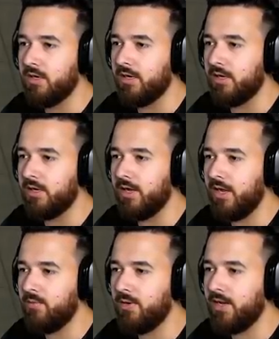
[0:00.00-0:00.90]
Uh,
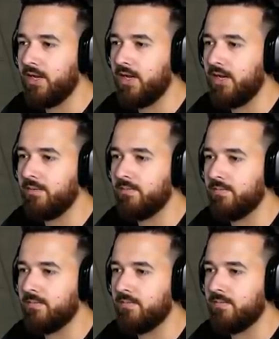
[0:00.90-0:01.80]
how do I
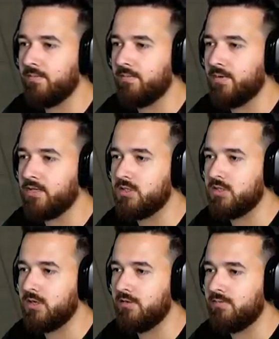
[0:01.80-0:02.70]

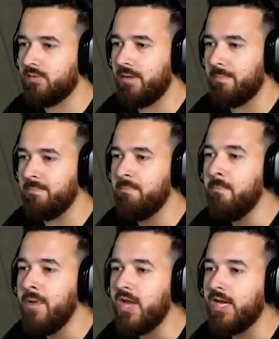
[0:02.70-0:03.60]
Mischief. What about
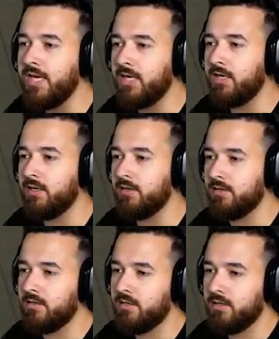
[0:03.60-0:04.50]
mean?
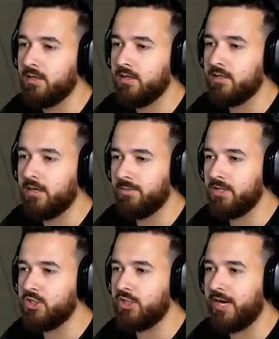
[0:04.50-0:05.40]
I
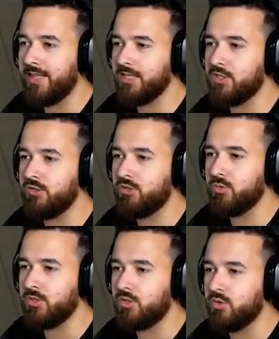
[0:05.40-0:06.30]
want to challenge you
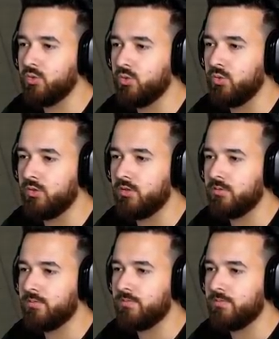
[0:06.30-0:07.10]
to a duel.